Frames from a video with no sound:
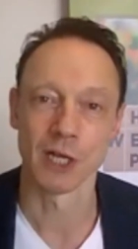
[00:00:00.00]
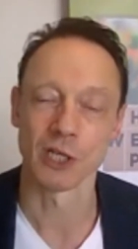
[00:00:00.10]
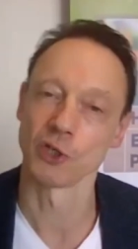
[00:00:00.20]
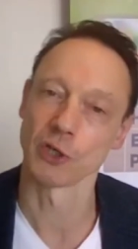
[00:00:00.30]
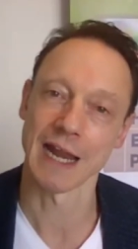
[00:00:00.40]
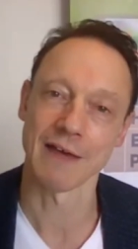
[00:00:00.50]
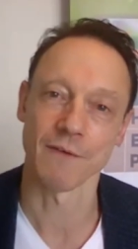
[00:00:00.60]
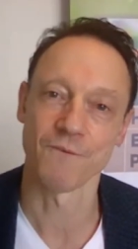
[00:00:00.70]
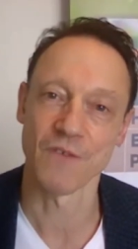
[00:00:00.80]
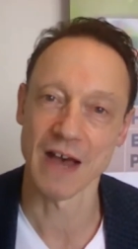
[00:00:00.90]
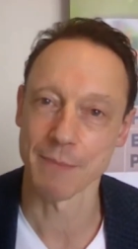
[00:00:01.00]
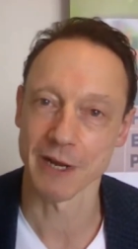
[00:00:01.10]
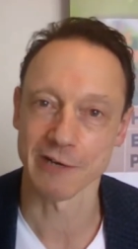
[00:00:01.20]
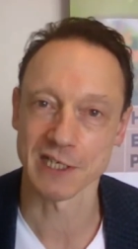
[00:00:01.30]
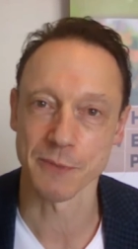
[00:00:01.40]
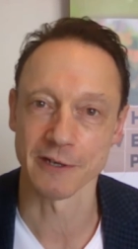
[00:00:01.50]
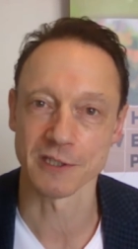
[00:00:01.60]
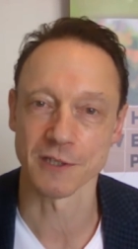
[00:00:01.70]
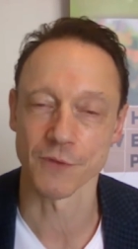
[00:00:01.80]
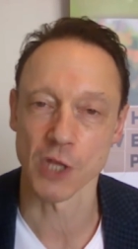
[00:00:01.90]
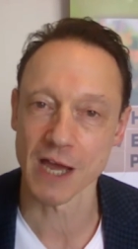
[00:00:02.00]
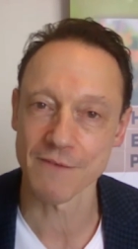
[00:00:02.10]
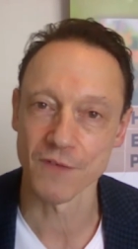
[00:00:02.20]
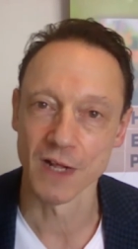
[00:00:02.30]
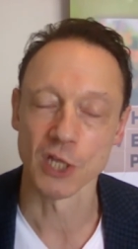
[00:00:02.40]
you're going to have a far better experience of life,